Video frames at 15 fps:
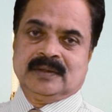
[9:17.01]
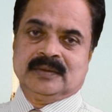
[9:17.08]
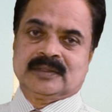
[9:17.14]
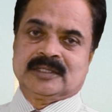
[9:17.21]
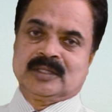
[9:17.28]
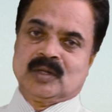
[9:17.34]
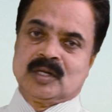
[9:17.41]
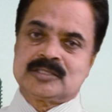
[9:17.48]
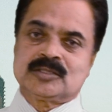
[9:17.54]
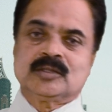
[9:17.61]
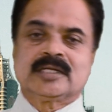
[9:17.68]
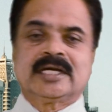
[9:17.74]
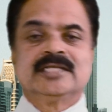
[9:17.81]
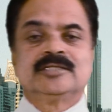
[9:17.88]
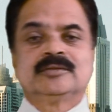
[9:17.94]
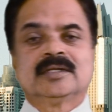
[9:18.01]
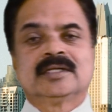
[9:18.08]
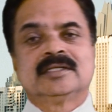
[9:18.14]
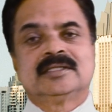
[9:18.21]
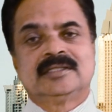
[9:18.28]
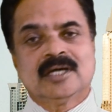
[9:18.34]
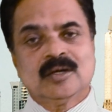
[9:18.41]
You can also write
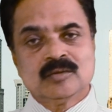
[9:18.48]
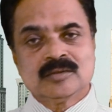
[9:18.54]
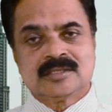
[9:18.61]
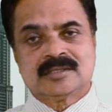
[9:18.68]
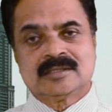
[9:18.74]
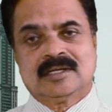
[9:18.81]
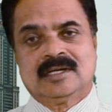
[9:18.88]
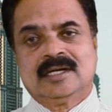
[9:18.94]
your doubts